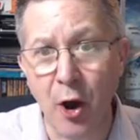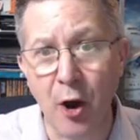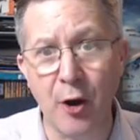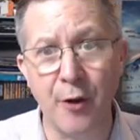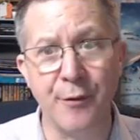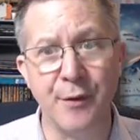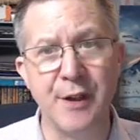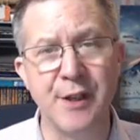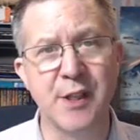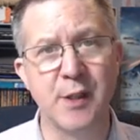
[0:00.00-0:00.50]

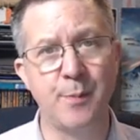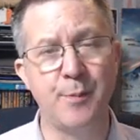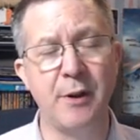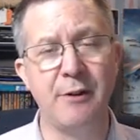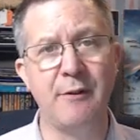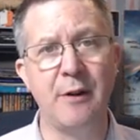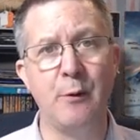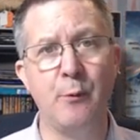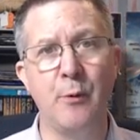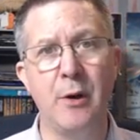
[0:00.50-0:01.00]
on the
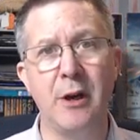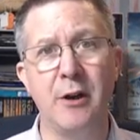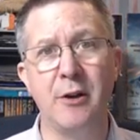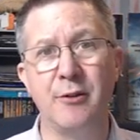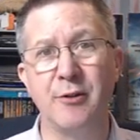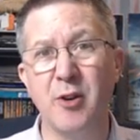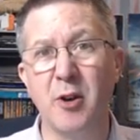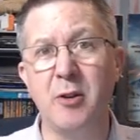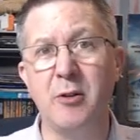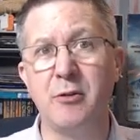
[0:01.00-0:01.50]
spirit
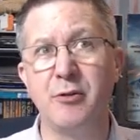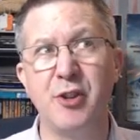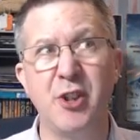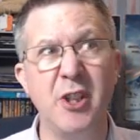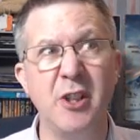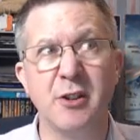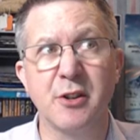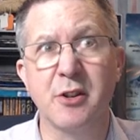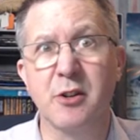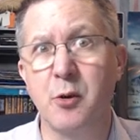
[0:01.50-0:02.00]
world or
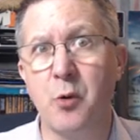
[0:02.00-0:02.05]
just